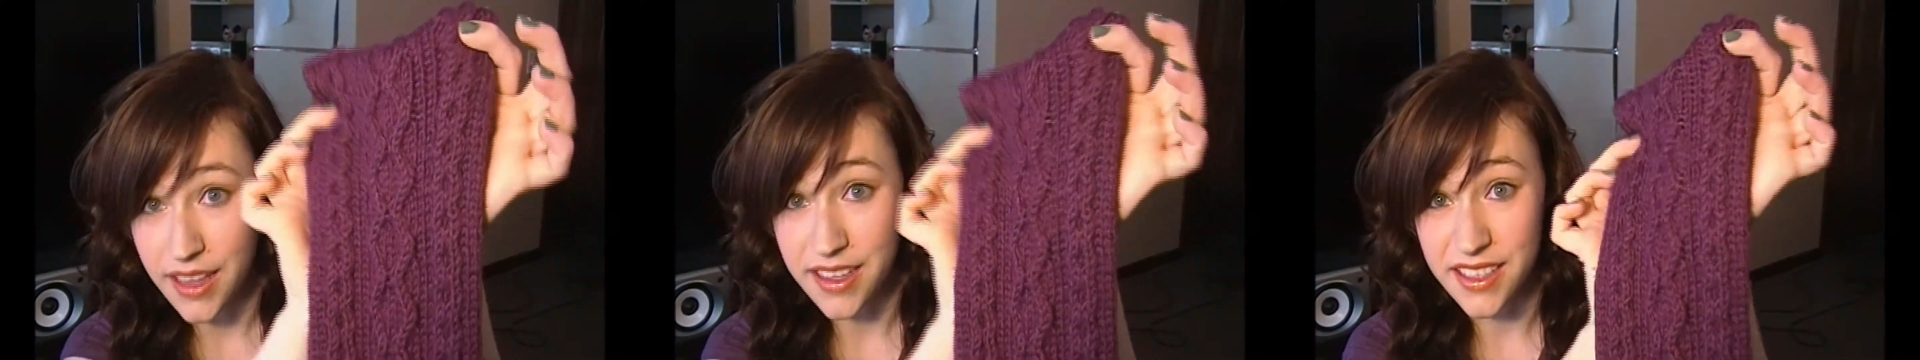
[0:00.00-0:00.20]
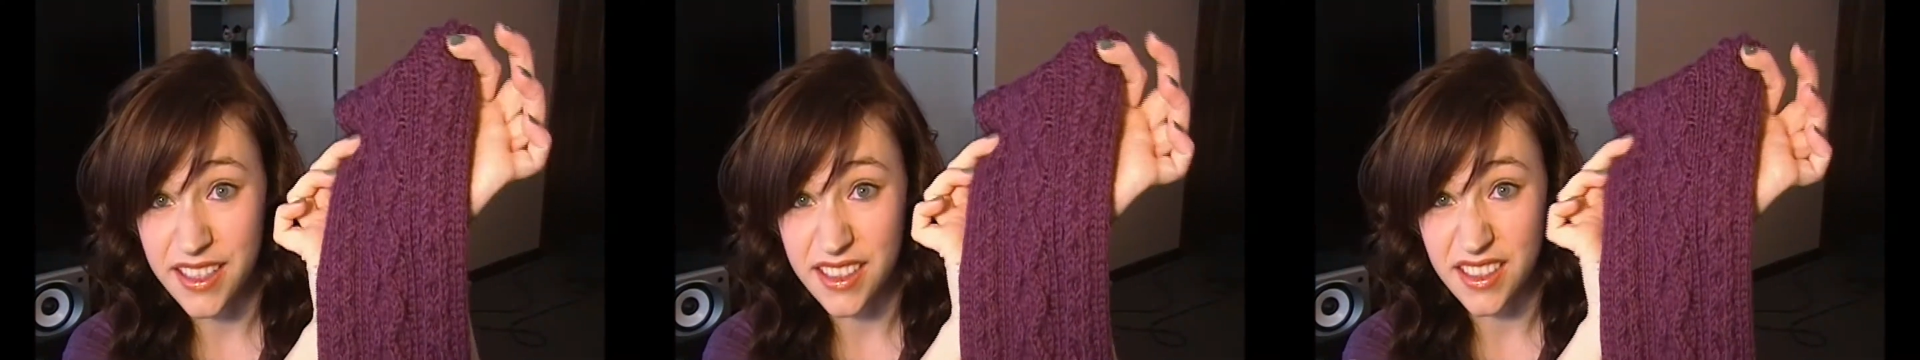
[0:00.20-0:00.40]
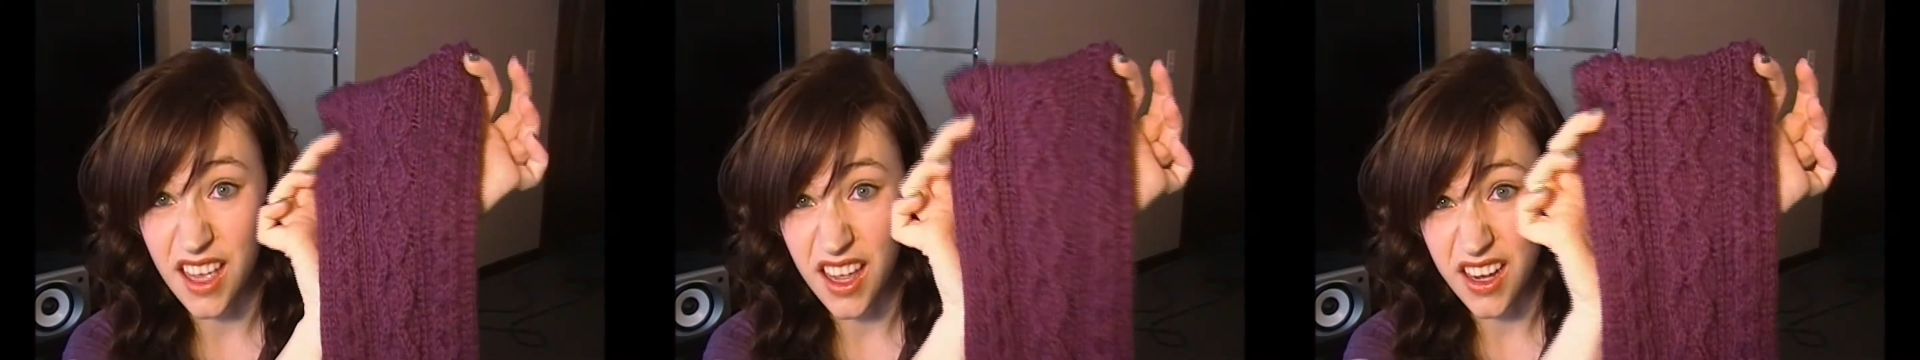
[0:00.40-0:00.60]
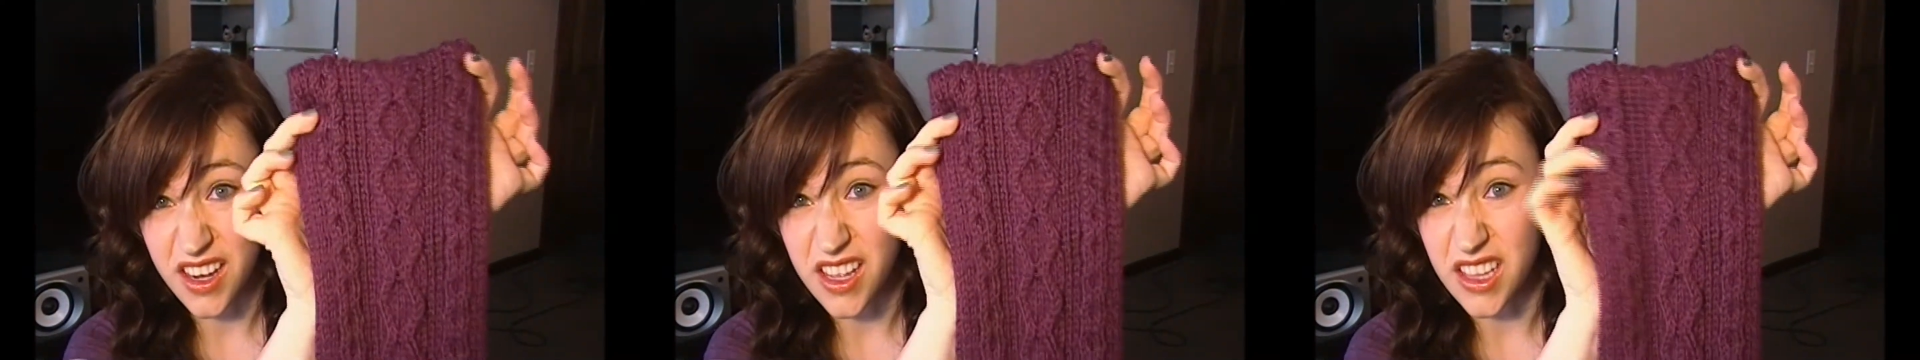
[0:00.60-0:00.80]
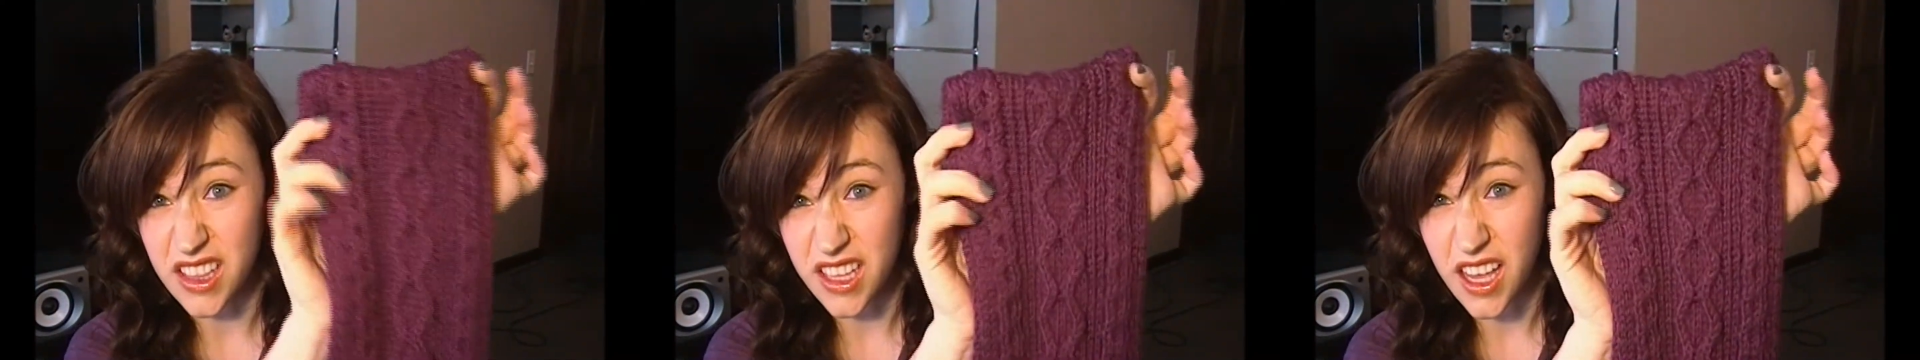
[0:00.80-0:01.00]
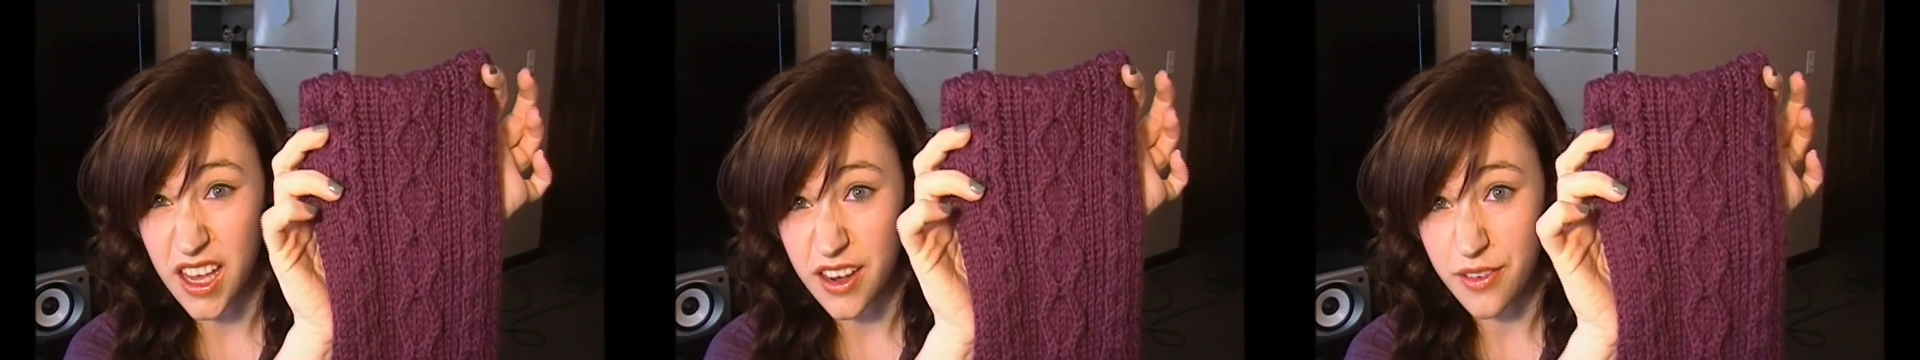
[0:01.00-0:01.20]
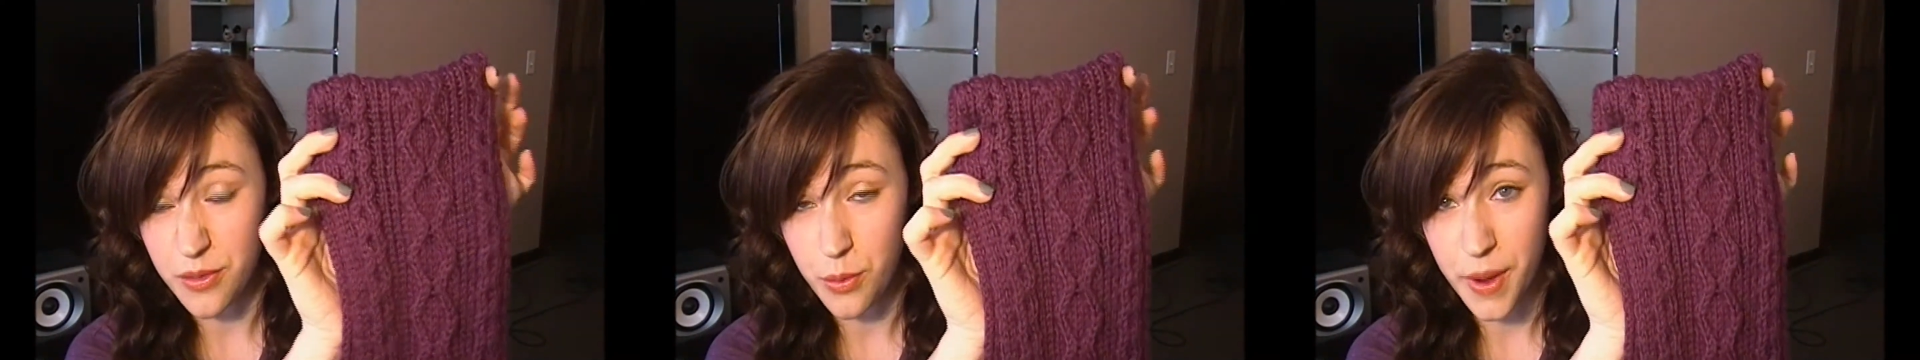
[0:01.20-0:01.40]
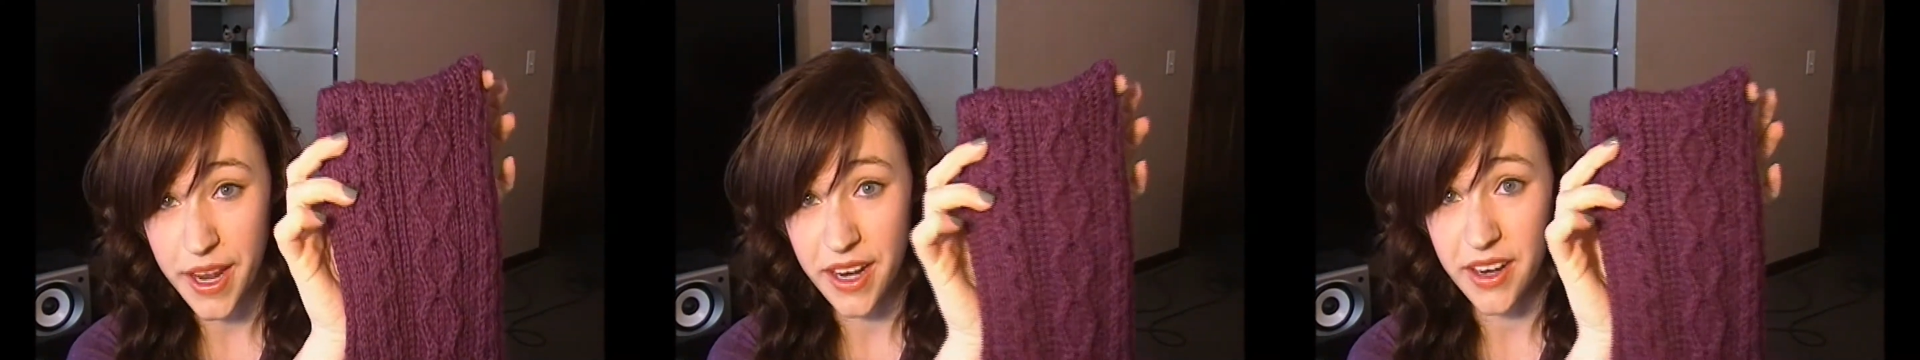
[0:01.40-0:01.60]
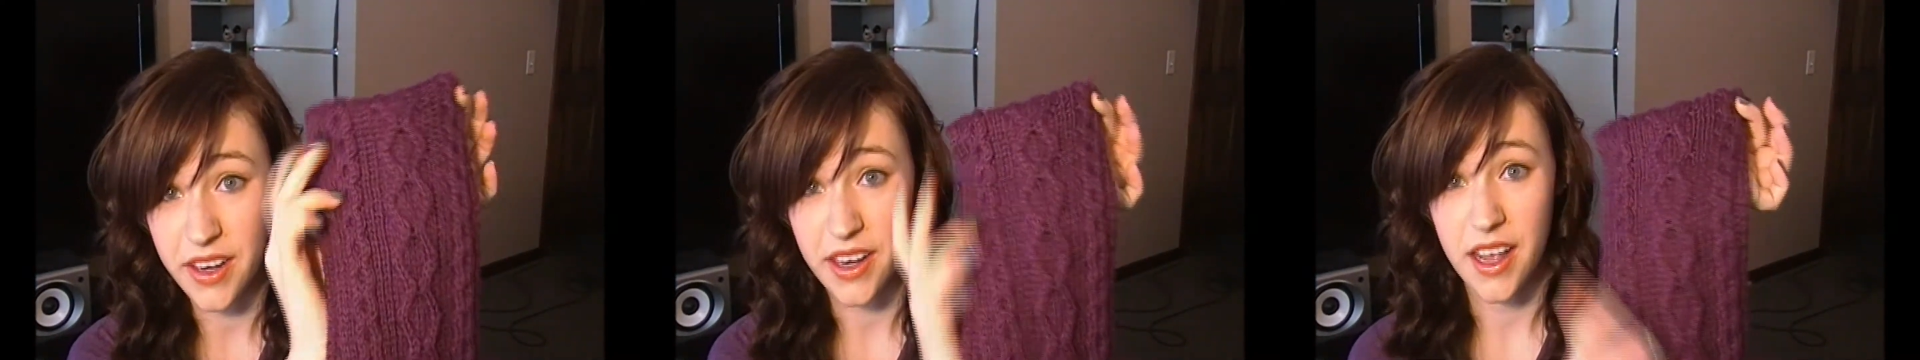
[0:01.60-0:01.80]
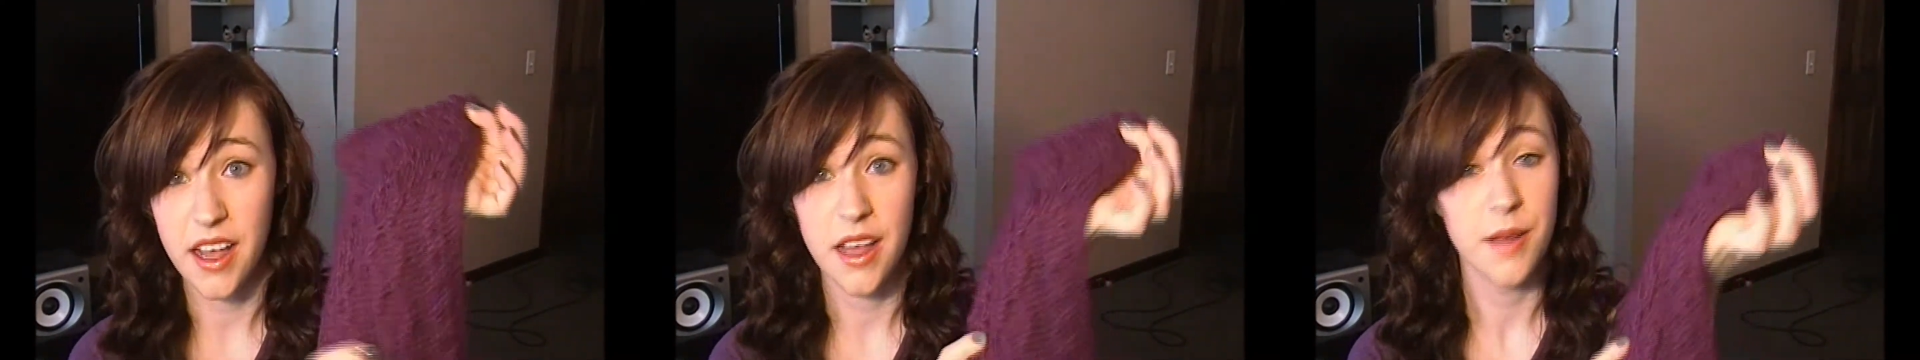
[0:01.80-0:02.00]
And this has gotten a lot of
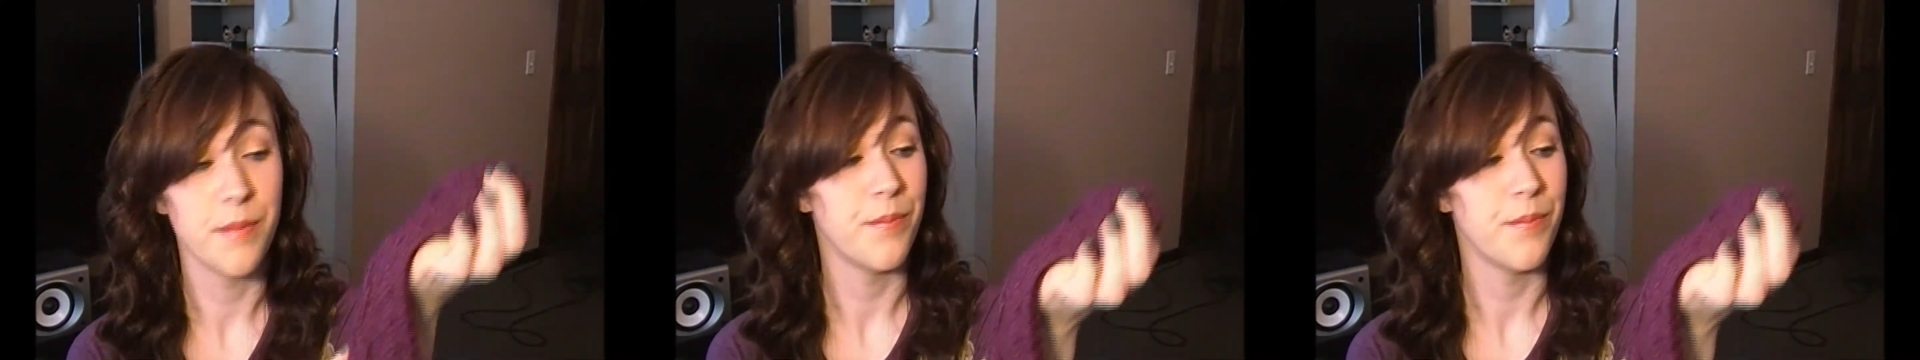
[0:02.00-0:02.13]
wear.